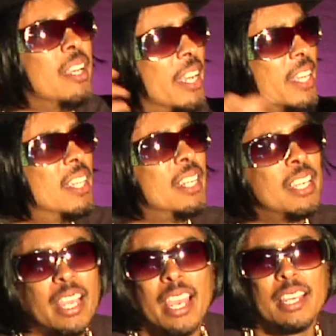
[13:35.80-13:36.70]
And Kenny
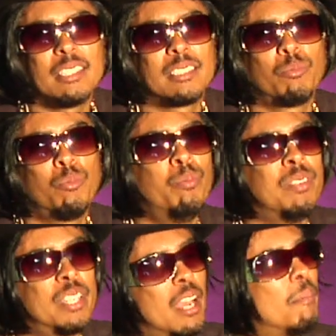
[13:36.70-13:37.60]
K has
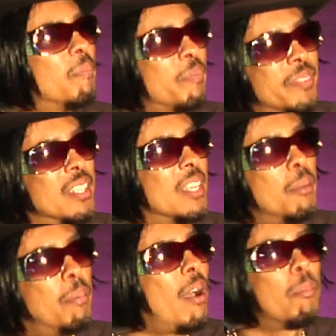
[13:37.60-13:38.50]
kept
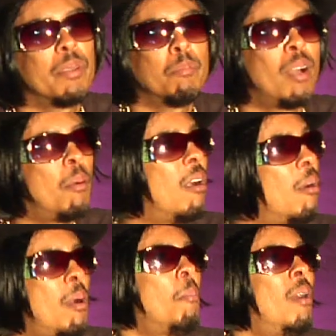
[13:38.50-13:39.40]
hip hop
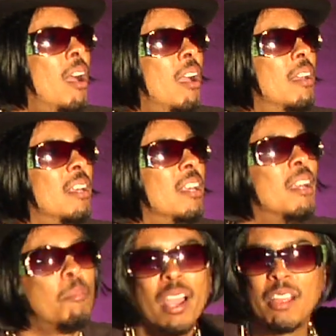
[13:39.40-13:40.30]
on my mind
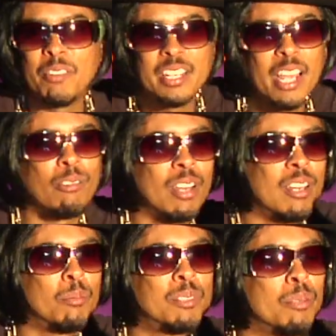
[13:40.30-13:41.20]
by every day
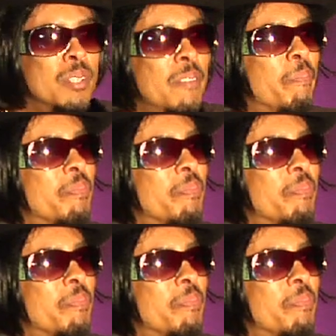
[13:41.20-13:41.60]
running up to me.